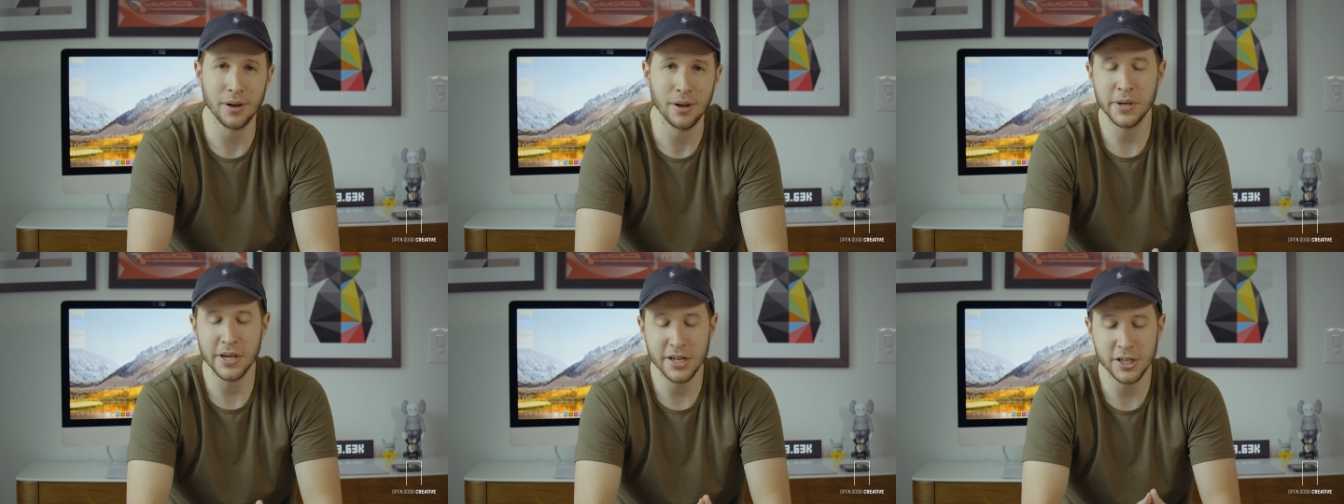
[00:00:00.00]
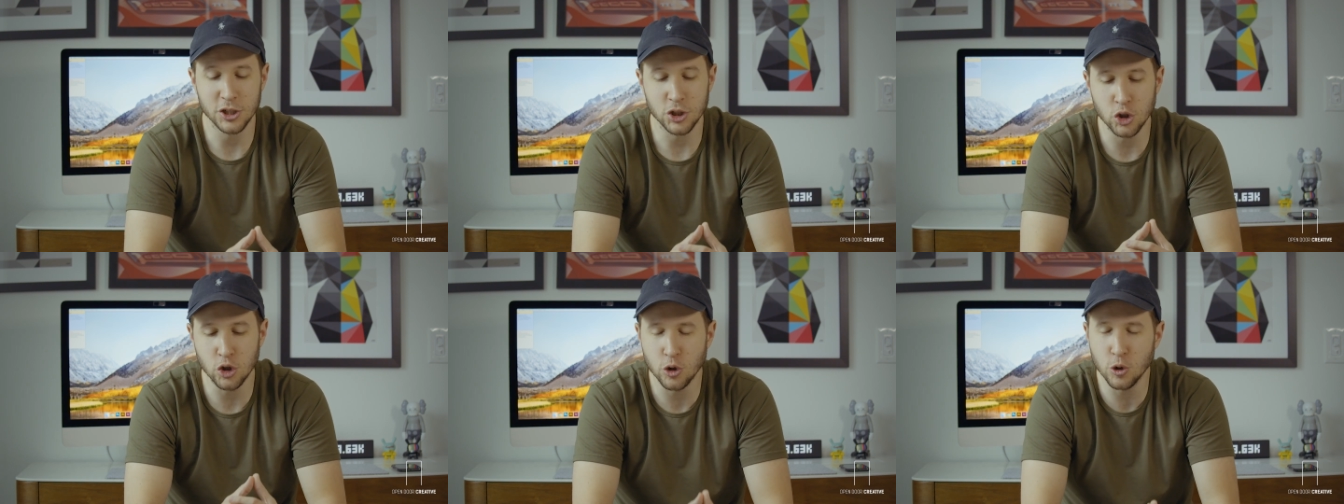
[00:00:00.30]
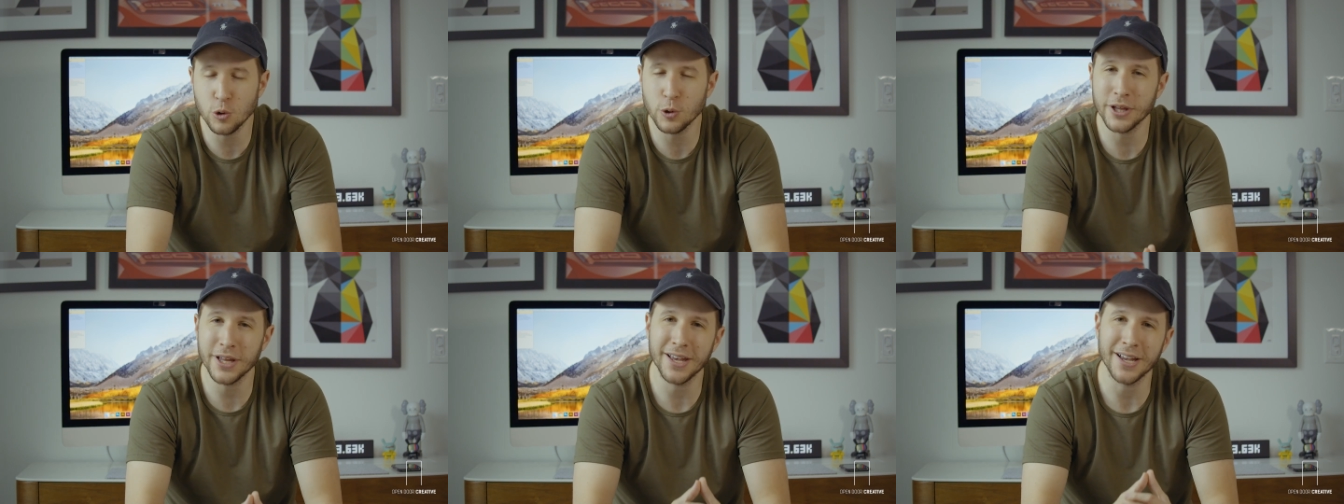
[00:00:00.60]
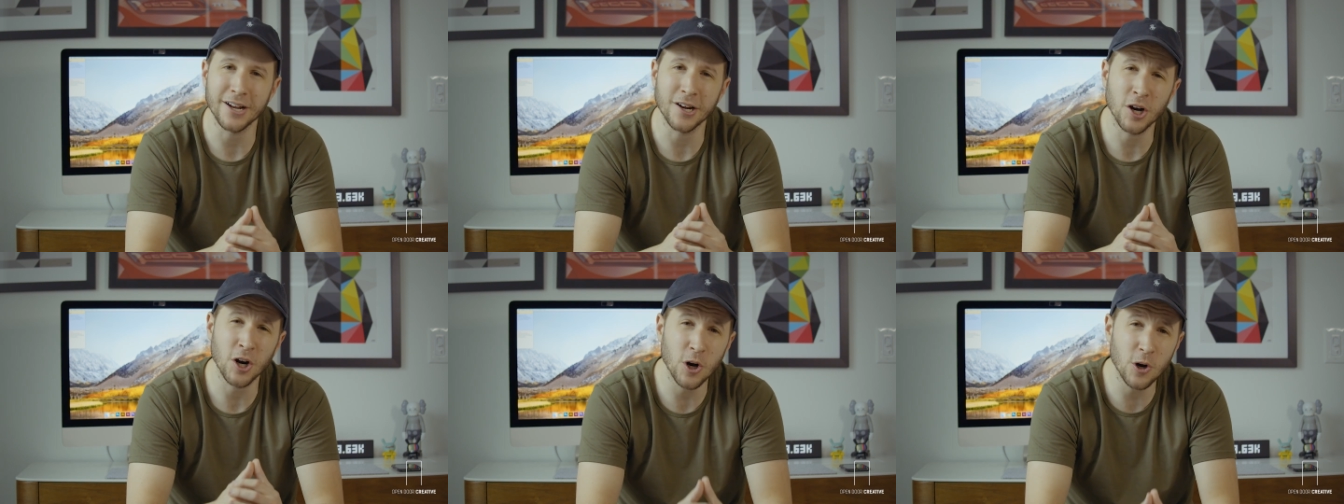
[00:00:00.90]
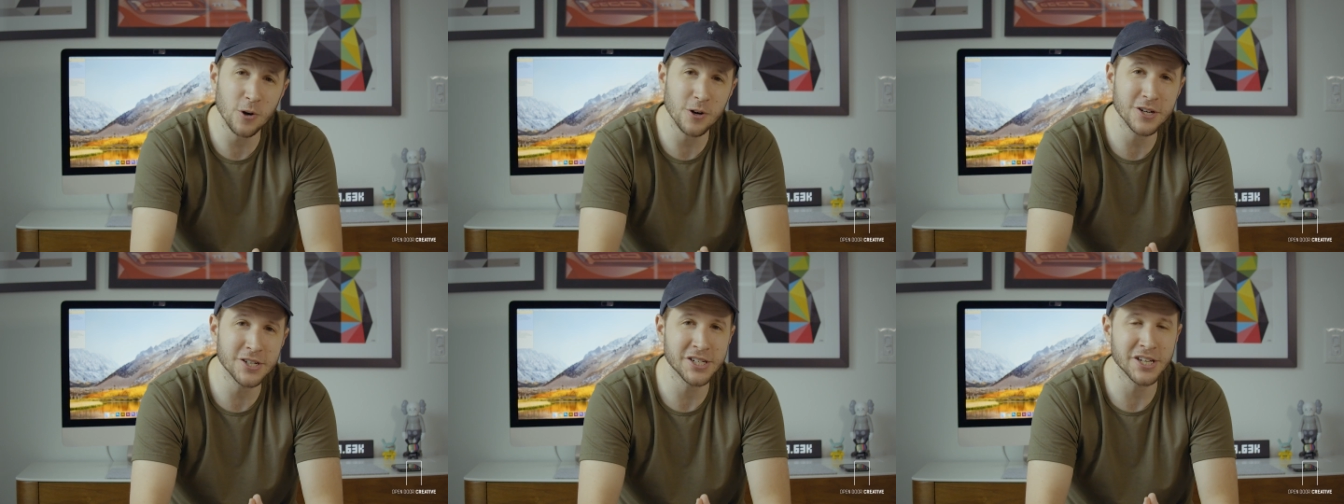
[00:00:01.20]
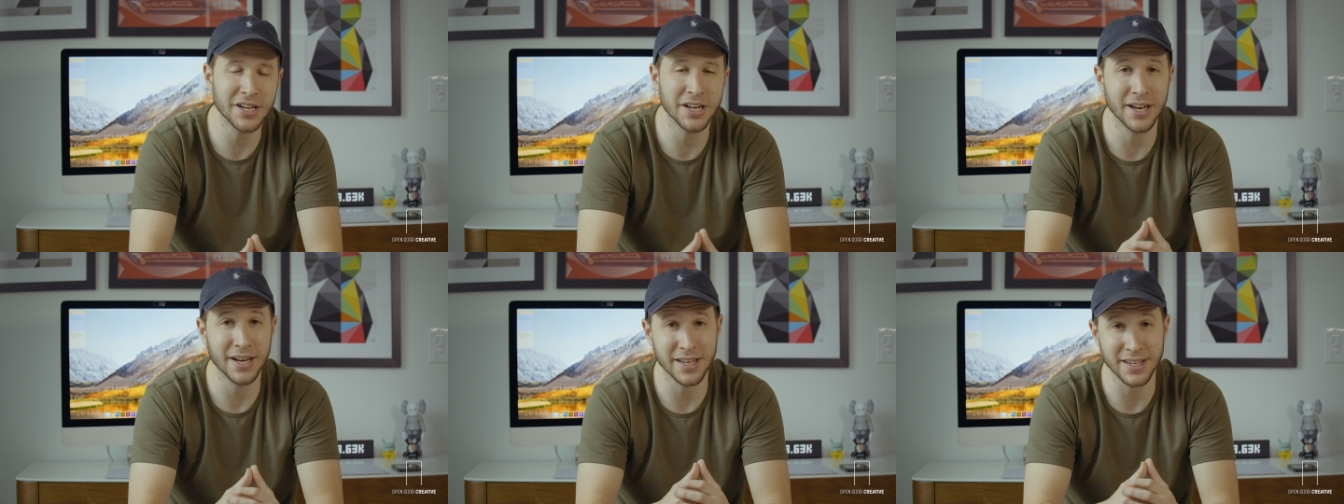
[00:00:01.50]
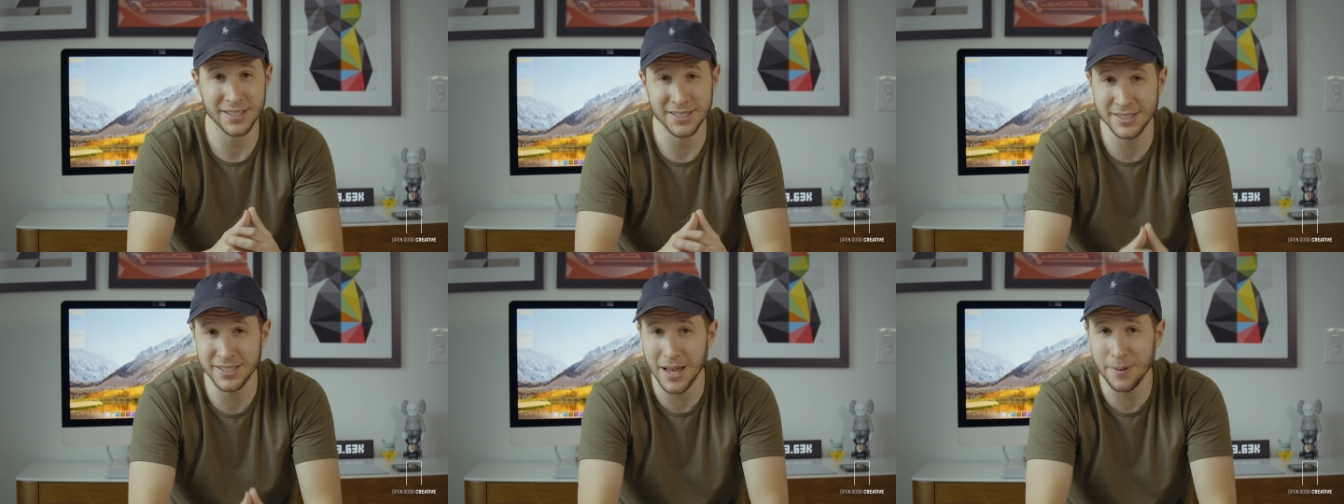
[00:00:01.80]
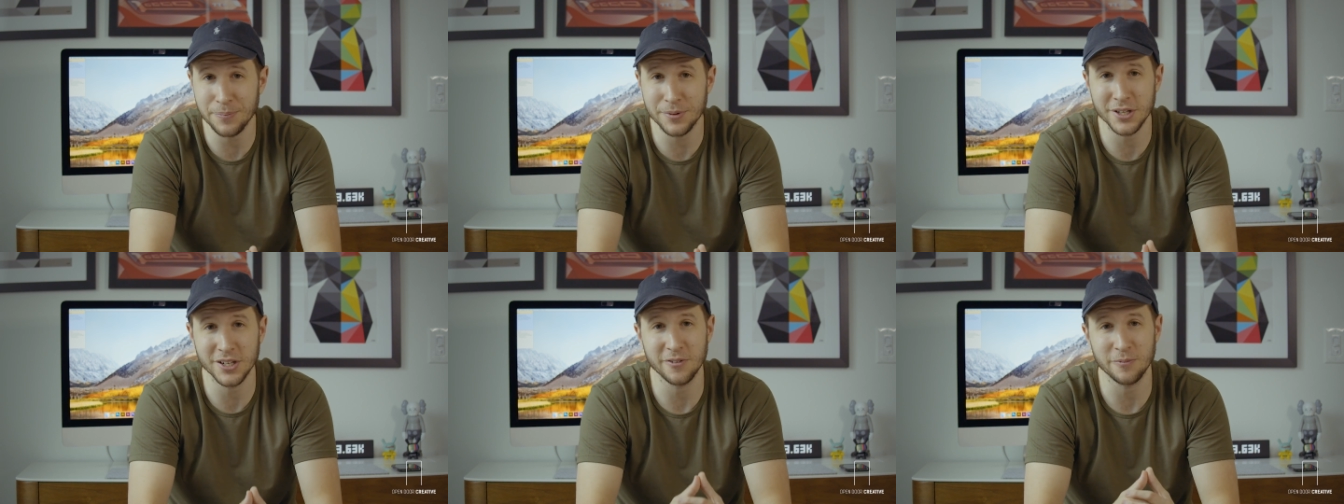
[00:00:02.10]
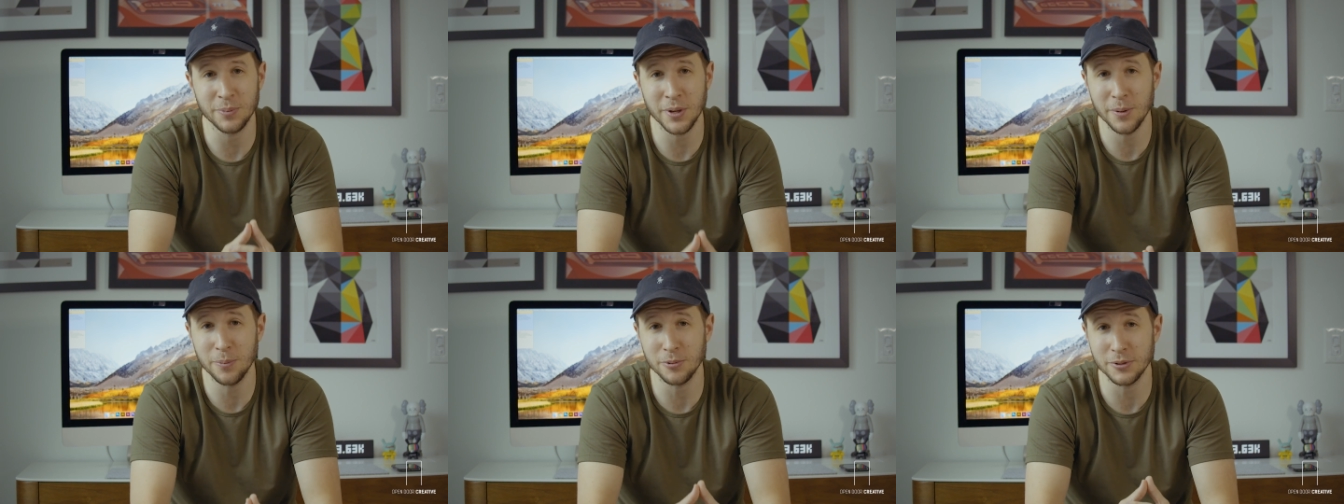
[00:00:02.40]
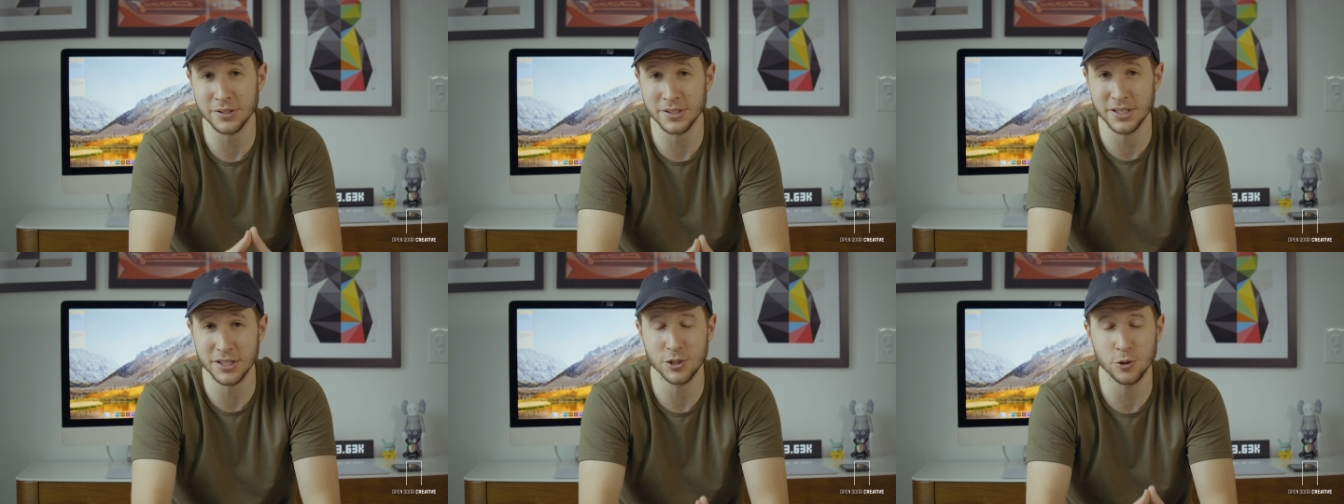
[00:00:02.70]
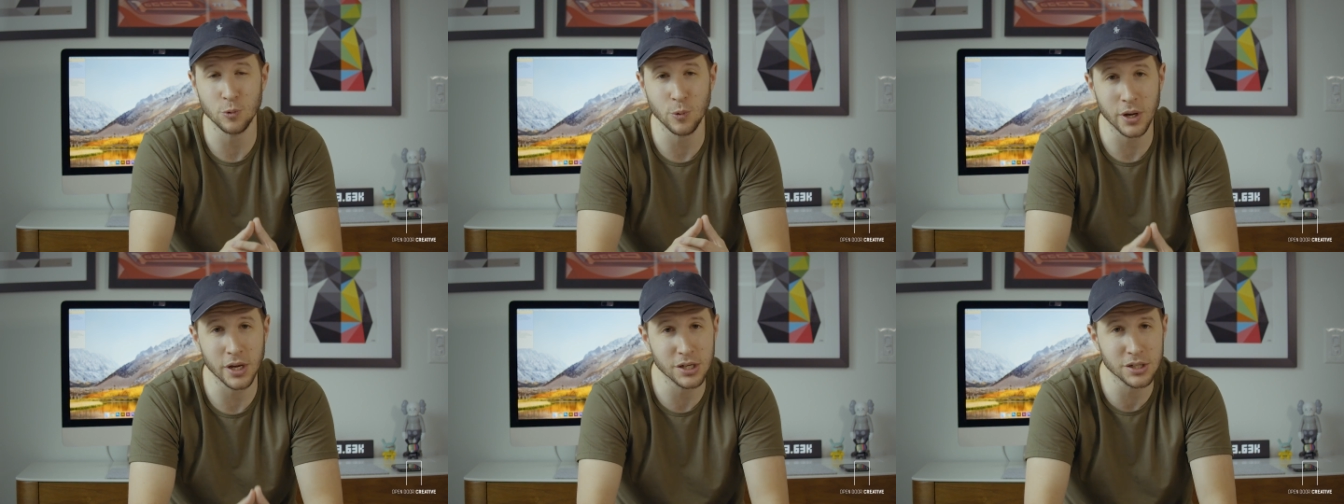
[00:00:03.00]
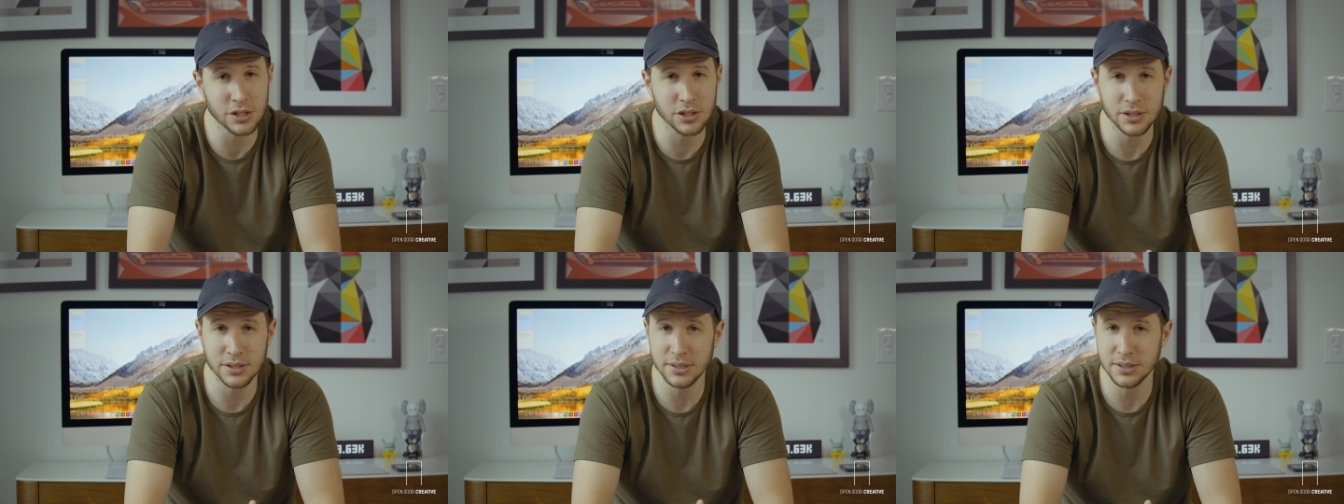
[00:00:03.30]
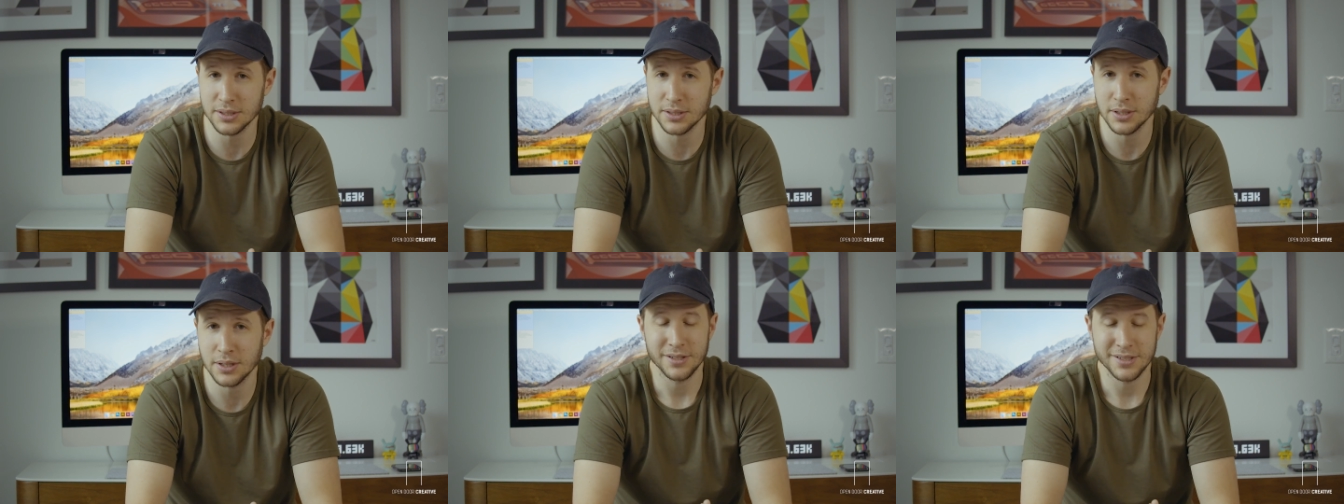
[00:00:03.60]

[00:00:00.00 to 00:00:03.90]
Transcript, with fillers: being truly encouraging and accepting of people's situations,